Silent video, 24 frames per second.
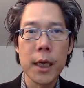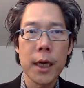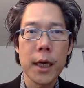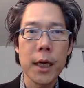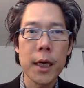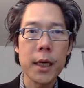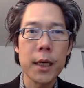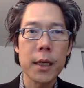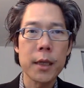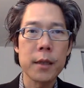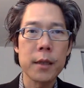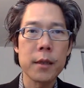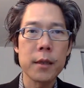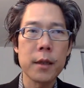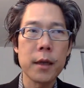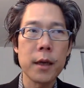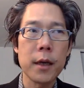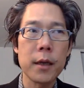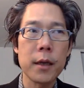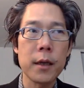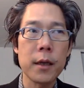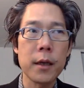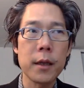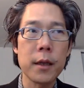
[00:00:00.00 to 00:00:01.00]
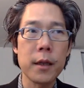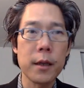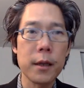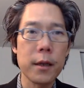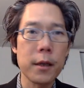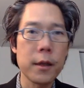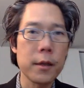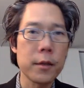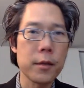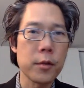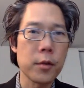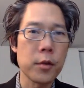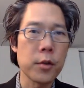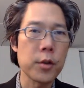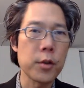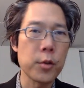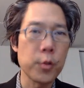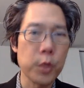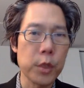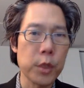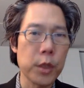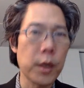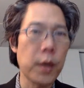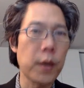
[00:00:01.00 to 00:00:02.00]
And that, I think, is
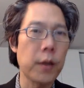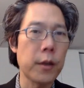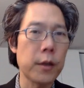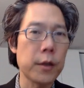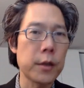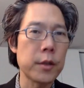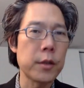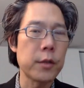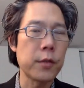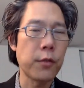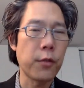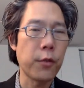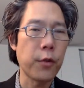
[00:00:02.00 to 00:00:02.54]
also a challenge